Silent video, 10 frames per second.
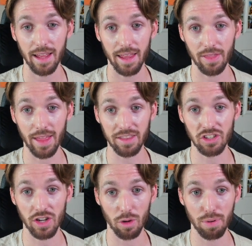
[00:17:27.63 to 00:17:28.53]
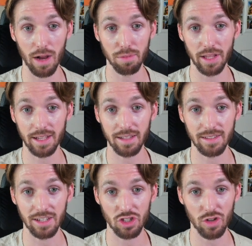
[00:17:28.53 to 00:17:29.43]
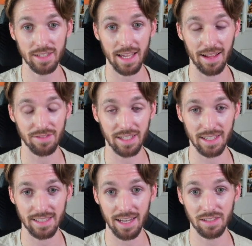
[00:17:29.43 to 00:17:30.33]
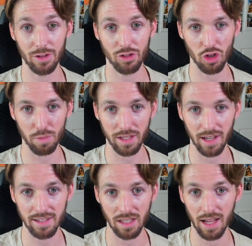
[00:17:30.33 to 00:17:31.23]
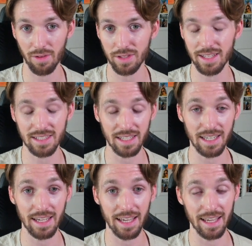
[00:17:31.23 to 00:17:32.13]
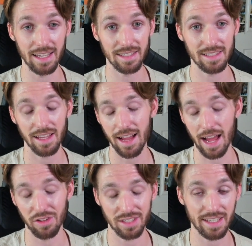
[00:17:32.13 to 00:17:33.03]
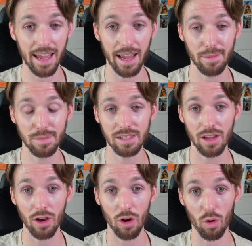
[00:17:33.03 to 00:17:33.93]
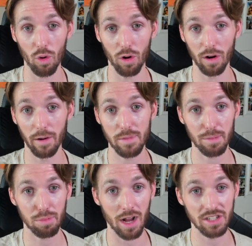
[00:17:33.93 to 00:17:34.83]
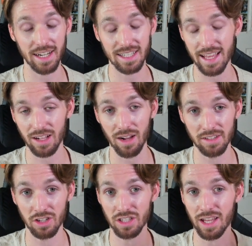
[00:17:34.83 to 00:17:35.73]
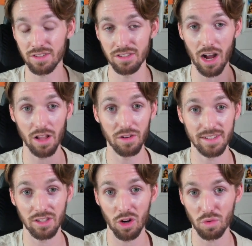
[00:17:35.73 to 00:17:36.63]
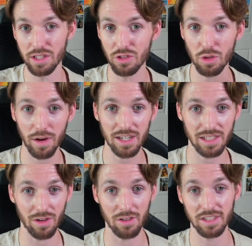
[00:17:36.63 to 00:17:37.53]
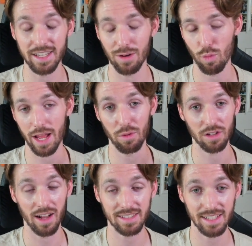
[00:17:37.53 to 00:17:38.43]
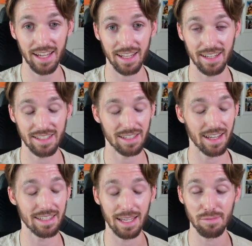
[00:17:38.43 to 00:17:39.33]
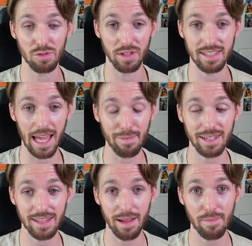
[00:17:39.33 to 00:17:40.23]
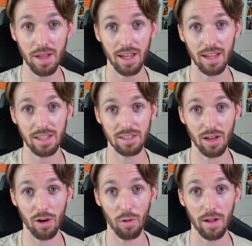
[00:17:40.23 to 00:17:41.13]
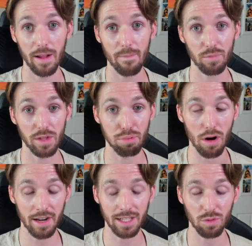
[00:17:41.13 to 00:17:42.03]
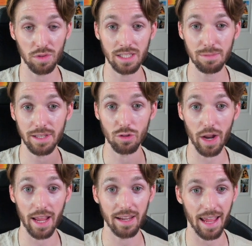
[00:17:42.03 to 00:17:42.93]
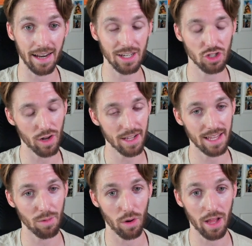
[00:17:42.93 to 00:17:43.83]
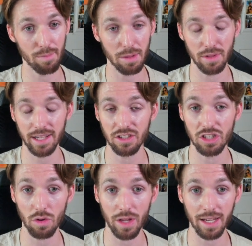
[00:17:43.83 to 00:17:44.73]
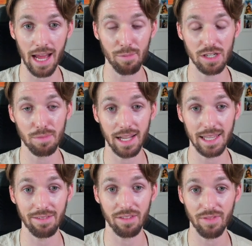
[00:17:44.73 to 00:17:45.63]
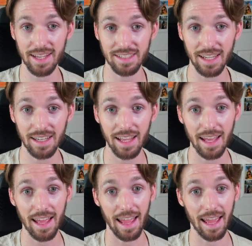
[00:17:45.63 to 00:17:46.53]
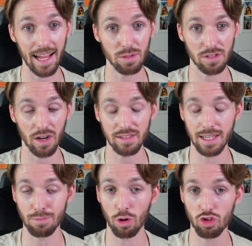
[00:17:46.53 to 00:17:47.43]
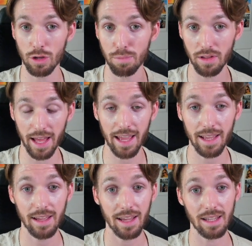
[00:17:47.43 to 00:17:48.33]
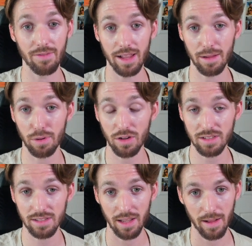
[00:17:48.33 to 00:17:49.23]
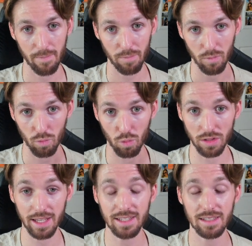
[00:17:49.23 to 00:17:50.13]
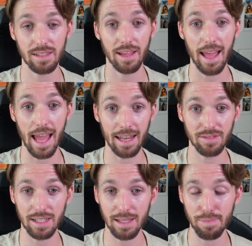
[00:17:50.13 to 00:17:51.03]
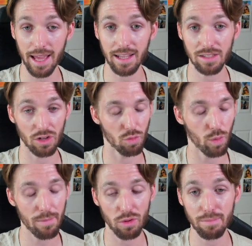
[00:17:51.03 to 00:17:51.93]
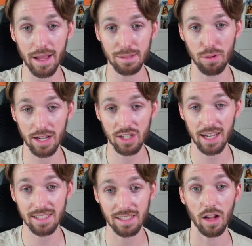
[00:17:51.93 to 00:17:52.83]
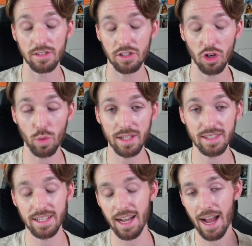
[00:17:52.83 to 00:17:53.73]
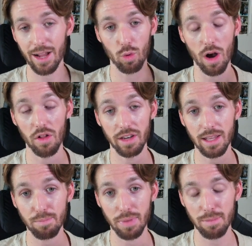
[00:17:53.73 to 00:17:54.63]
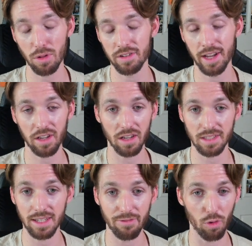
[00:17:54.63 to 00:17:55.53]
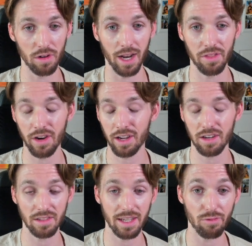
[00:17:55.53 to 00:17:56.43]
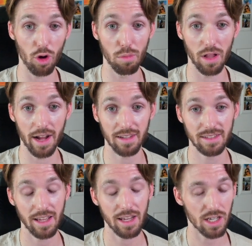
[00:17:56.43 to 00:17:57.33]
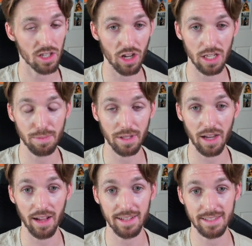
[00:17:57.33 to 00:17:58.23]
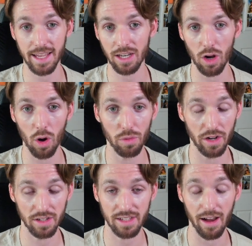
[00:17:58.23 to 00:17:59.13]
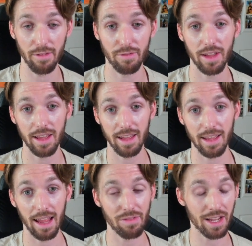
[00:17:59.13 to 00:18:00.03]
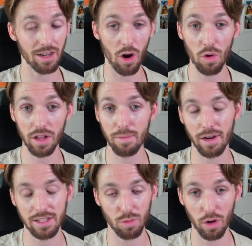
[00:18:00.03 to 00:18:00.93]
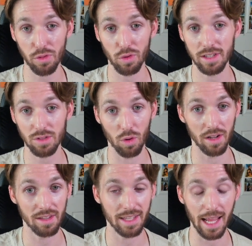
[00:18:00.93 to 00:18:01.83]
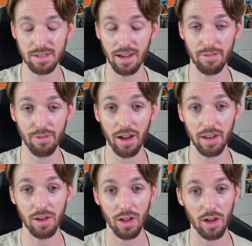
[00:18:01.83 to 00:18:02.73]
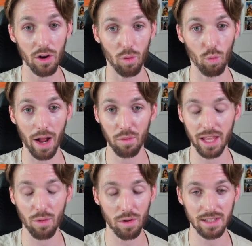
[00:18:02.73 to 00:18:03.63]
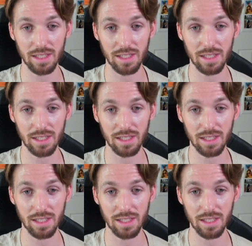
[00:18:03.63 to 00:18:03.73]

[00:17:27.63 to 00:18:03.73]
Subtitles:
that the general public distrust NFTs, that is so true, because a lot of what they see is either scams or projects that cost $100,000 that don't really do much. They don't understand why it would cost it. It seems really scammy to them. So the product will need to be great. And I trust that what Immutable X is doing and how much money they've invested, and as we start seeing more AAA developers release NFT based or Web3 based projects, until we see high quality, people are not going to leave Fortnite. They're not going to leave Roblox just because they can own their stuff. If they can own it, but it's worthless or the game's not fun, why would they want to